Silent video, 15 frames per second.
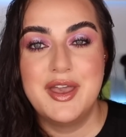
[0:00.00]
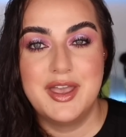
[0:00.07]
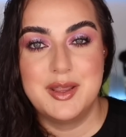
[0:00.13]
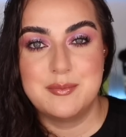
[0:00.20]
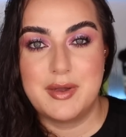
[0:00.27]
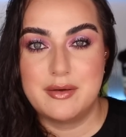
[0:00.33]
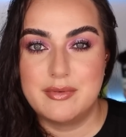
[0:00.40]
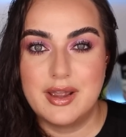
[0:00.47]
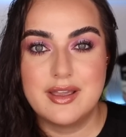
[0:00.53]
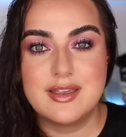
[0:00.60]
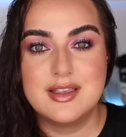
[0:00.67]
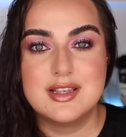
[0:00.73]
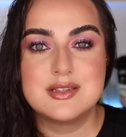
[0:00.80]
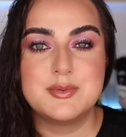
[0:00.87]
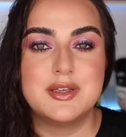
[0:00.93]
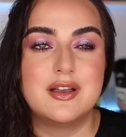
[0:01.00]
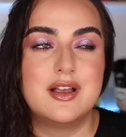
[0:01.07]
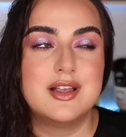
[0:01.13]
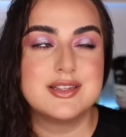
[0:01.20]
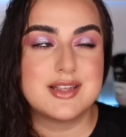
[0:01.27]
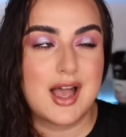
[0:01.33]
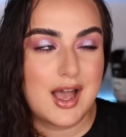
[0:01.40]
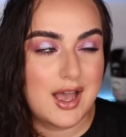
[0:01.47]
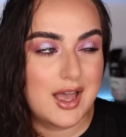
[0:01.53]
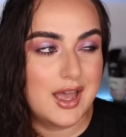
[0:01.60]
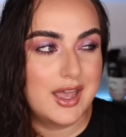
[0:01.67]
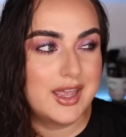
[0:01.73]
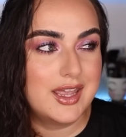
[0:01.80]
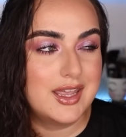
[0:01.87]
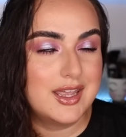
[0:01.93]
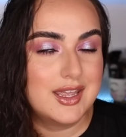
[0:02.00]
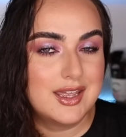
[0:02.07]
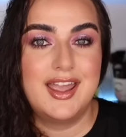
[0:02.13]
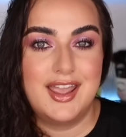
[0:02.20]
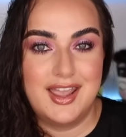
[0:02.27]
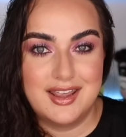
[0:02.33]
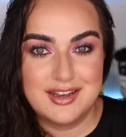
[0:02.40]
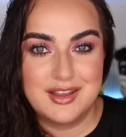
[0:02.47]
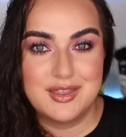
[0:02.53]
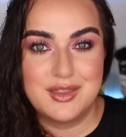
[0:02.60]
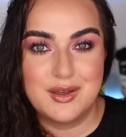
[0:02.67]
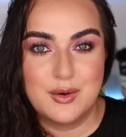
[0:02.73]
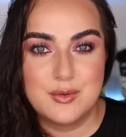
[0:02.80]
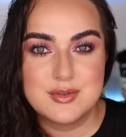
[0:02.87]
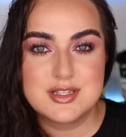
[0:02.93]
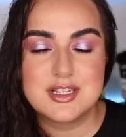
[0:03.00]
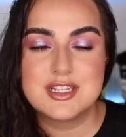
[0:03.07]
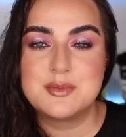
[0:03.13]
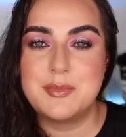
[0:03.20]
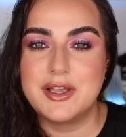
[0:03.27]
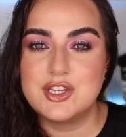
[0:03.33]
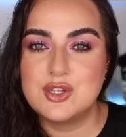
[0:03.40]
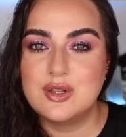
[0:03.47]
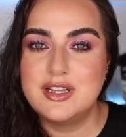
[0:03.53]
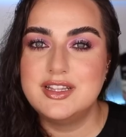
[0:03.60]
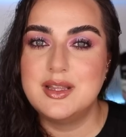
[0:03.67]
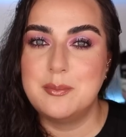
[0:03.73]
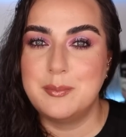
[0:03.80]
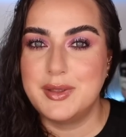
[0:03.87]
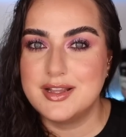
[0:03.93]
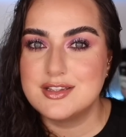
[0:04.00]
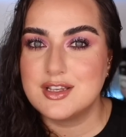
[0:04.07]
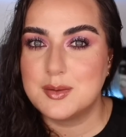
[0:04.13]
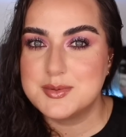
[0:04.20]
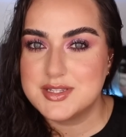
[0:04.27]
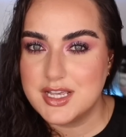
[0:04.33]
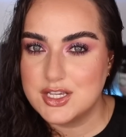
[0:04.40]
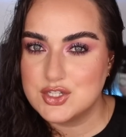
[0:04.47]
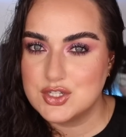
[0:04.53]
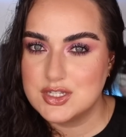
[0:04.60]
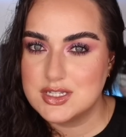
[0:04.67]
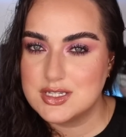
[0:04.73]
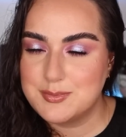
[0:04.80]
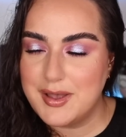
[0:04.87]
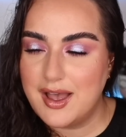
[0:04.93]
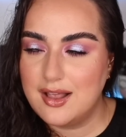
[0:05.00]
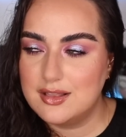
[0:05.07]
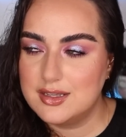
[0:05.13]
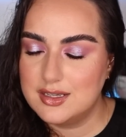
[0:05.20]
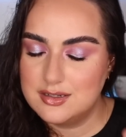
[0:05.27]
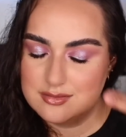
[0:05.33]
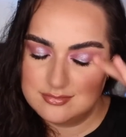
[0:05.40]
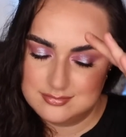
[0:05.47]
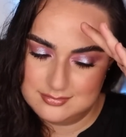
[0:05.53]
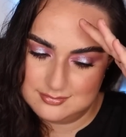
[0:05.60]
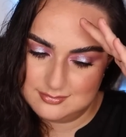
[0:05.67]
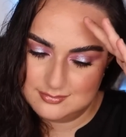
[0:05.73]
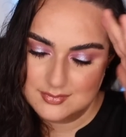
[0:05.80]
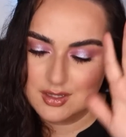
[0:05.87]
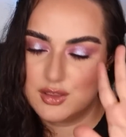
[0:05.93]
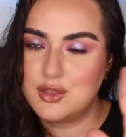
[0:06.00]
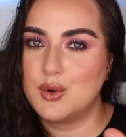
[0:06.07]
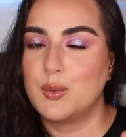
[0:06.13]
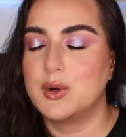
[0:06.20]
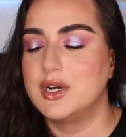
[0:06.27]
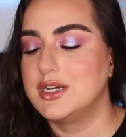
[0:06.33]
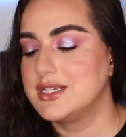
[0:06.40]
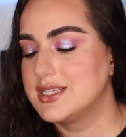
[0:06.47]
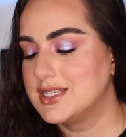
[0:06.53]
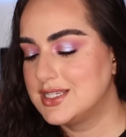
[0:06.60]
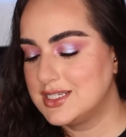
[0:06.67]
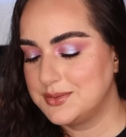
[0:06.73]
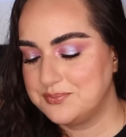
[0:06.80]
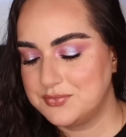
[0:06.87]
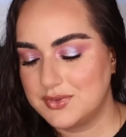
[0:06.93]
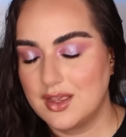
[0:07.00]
in my rankings because I hated those, especially the Mint Obsessions palette, the worst.